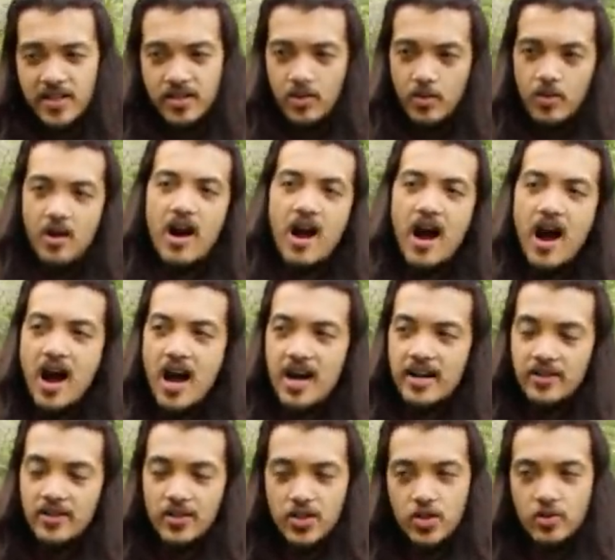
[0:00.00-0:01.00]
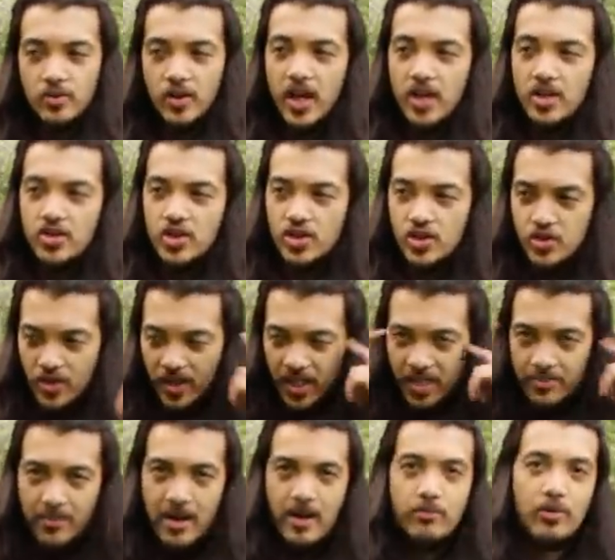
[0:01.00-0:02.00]
so odd and strange, it
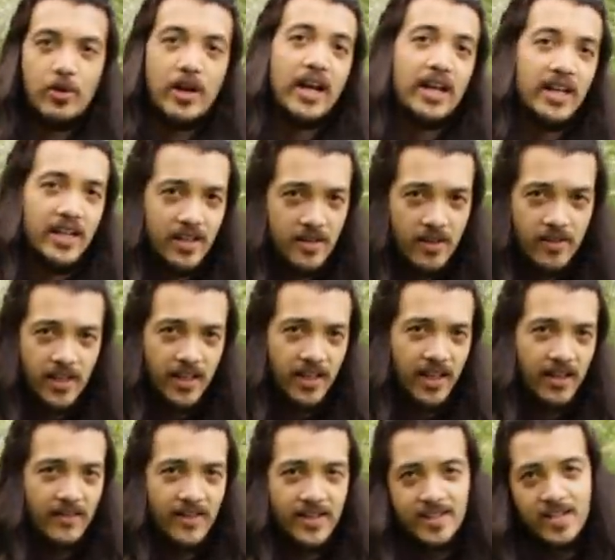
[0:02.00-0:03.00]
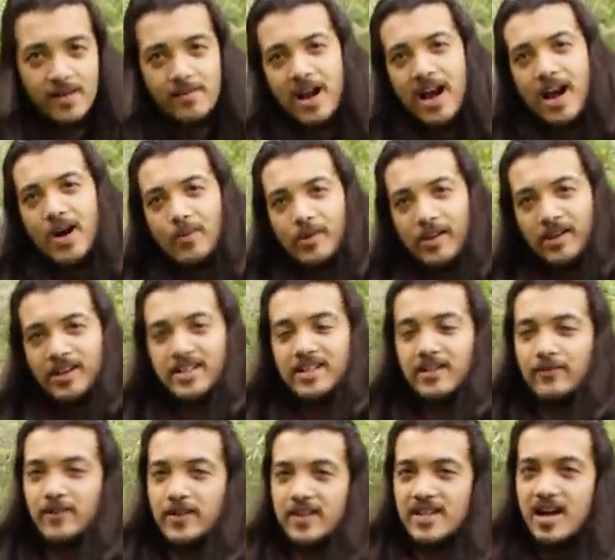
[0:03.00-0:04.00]
tricks my brain into thinking that somehow we're in a
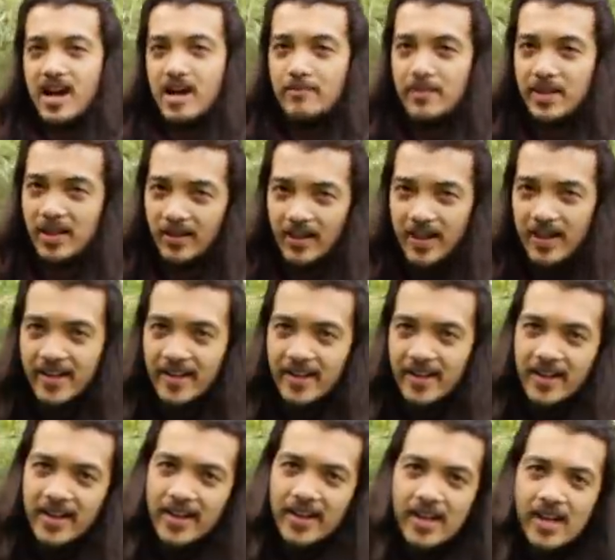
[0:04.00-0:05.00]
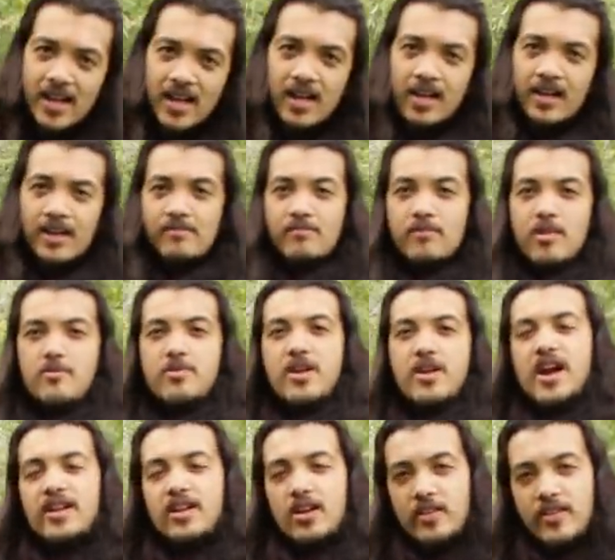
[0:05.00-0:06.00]
different time period. Maybe
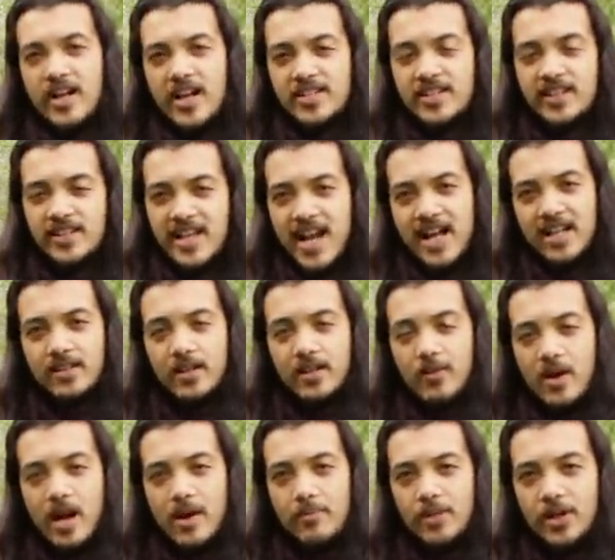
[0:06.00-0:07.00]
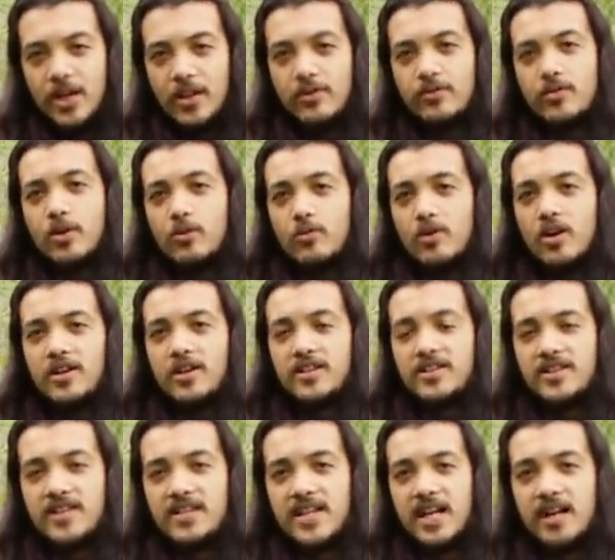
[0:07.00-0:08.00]
I know that's exactly why putting throw rugs
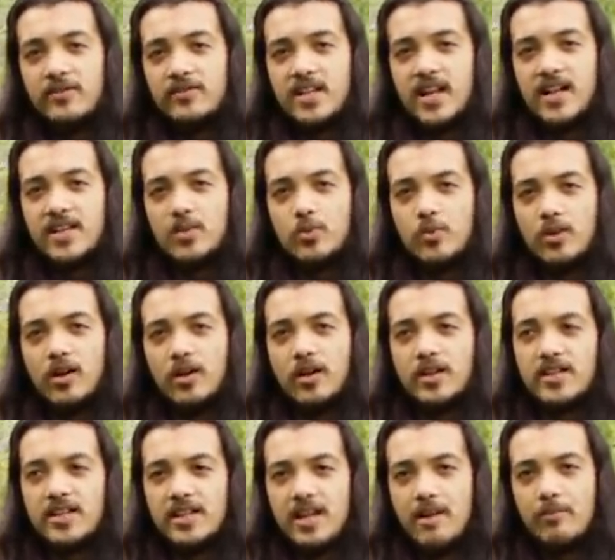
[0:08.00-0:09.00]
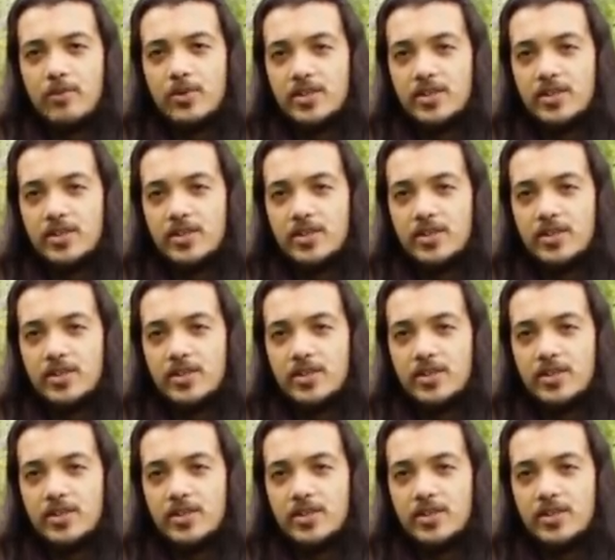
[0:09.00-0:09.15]
inside of tents works, and I'm